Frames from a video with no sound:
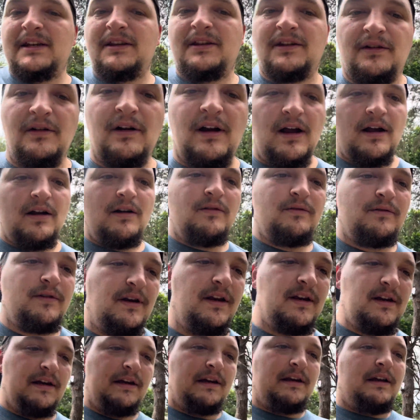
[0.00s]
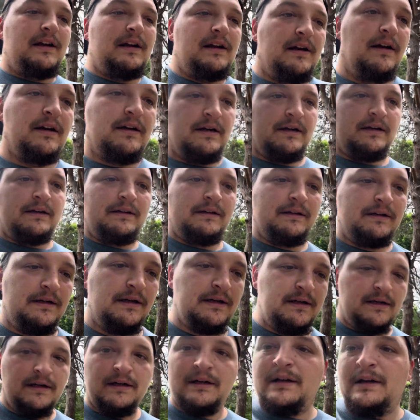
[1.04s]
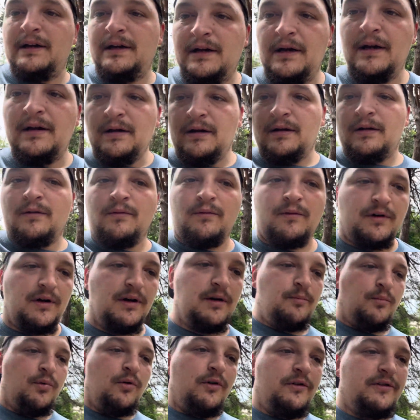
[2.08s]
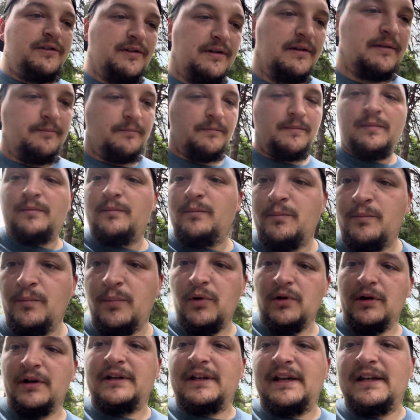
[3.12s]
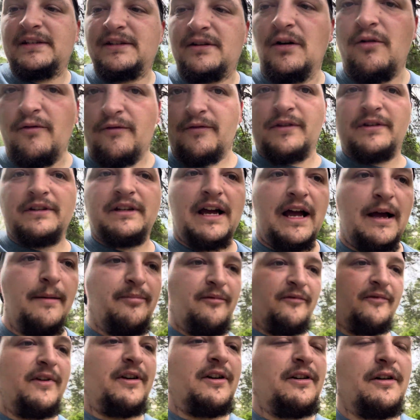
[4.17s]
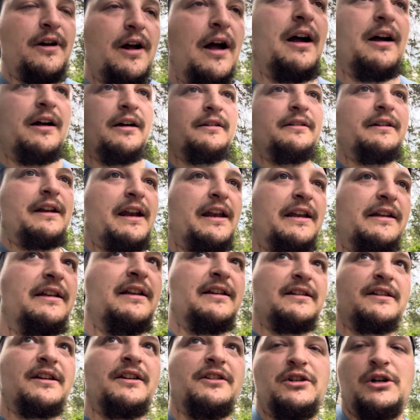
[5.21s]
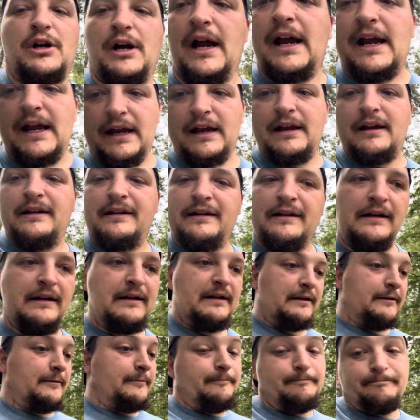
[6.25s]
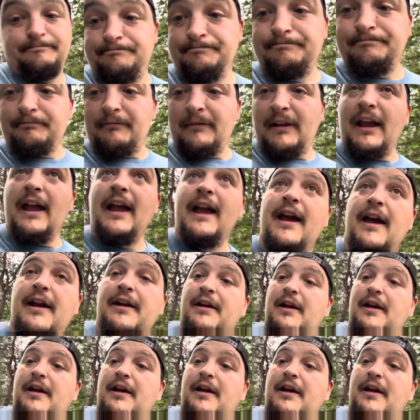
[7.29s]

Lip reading: in the ground, and we're going to pull a disc over the top of it, or not a disc, a drag. And